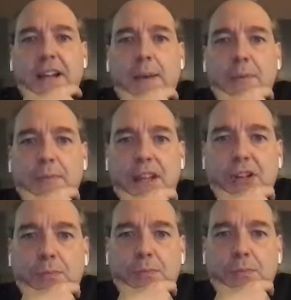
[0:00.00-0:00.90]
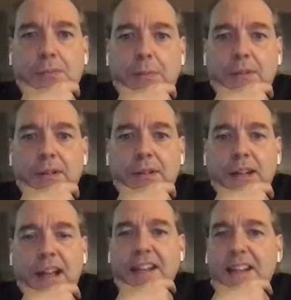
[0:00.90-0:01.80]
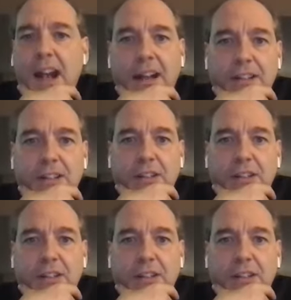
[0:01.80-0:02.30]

optimization problem. And yet,